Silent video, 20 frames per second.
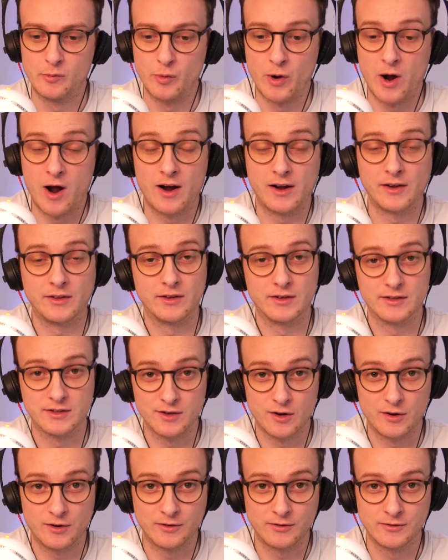behind the
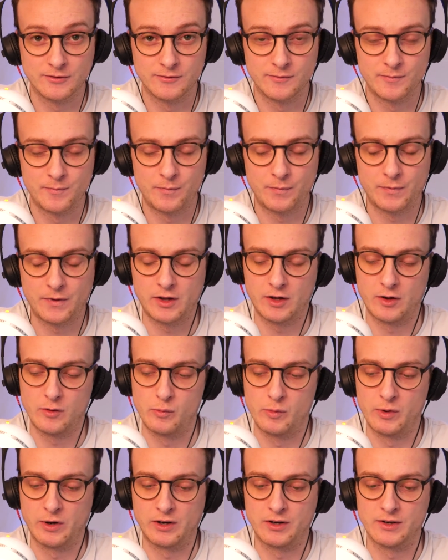song,
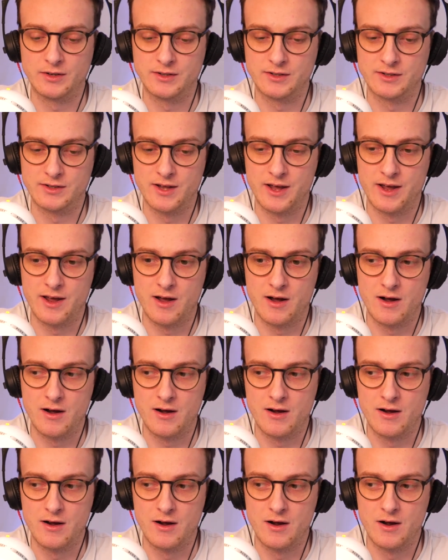because they
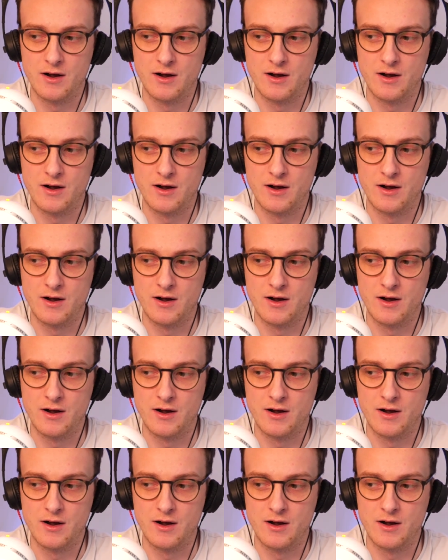are